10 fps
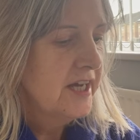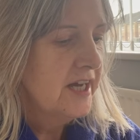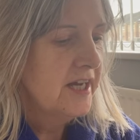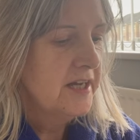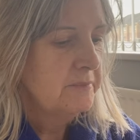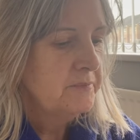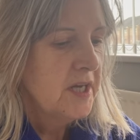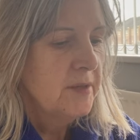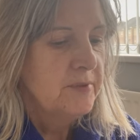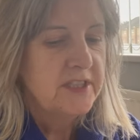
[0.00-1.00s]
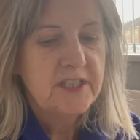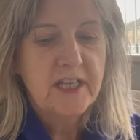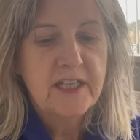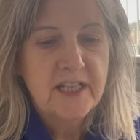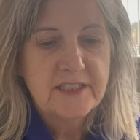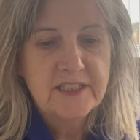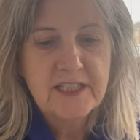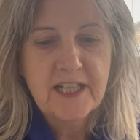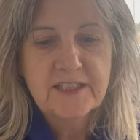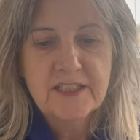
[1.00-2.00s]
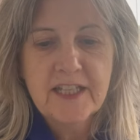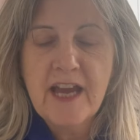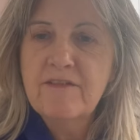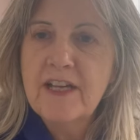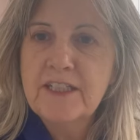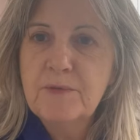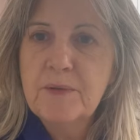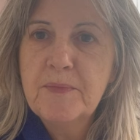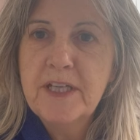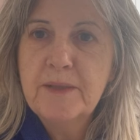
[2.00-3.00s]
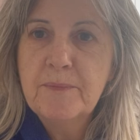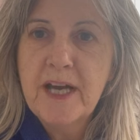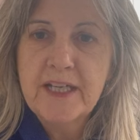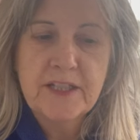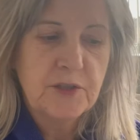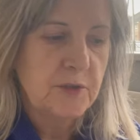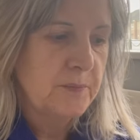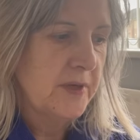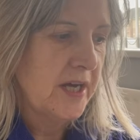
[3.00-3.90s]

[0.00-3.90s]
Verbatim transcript: Um, but it, as I say, it's a get ready with me makeup.